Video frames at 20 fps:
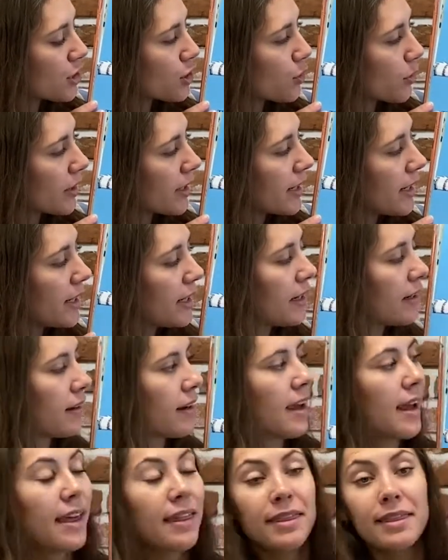tree.
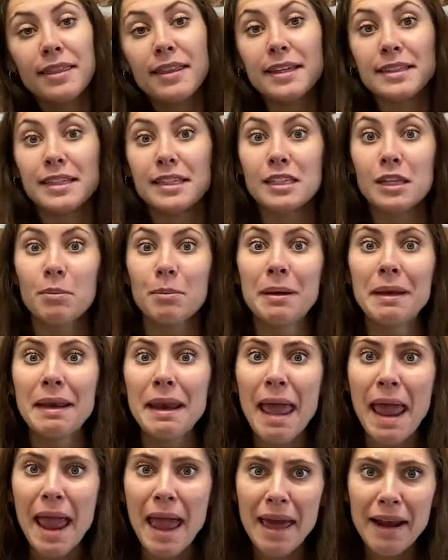This is a
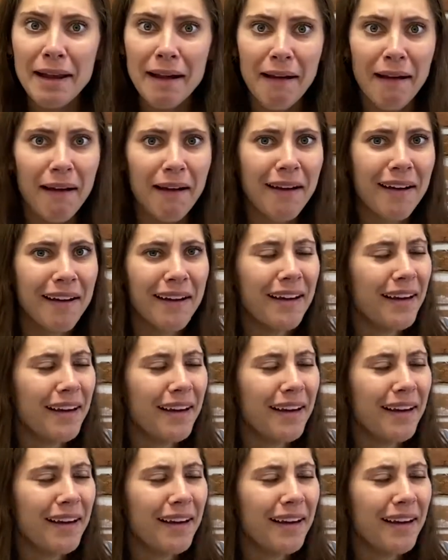banana.